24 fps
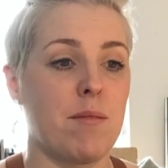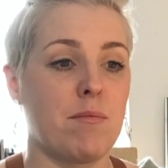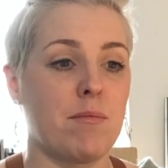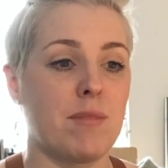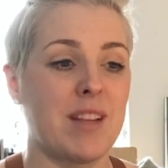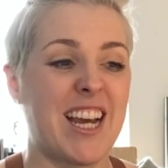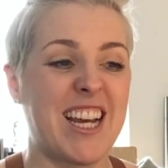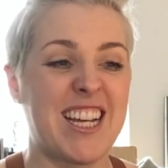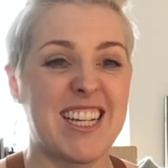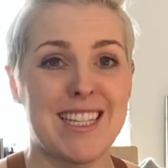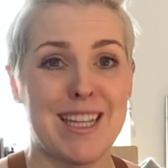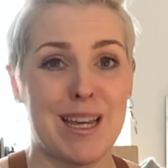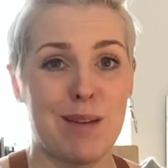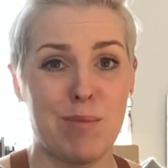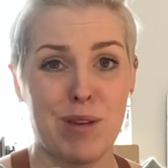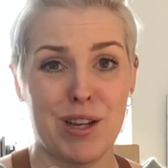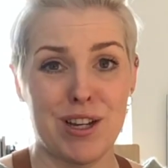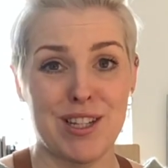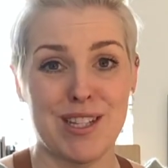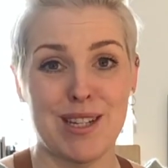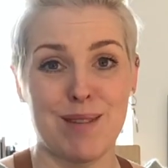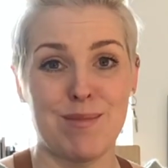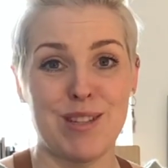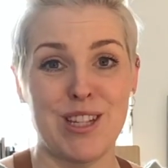like I say,
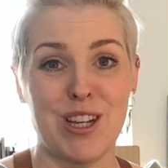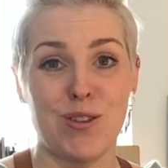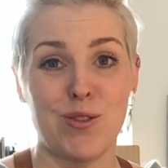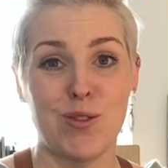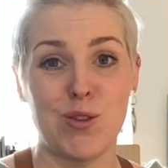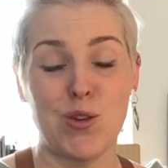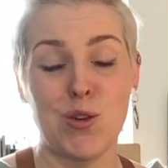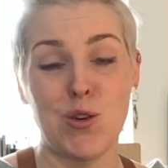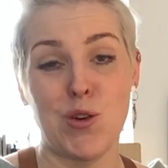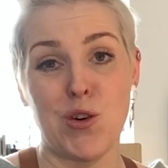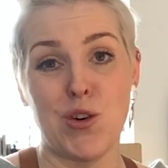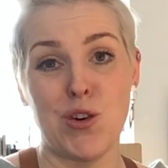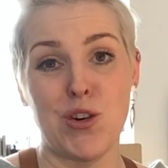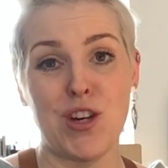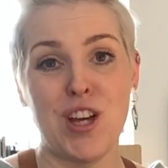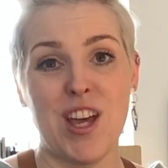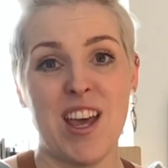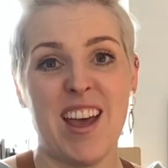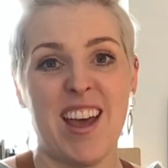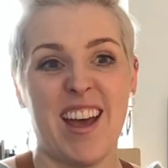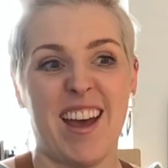because I'm self-taught,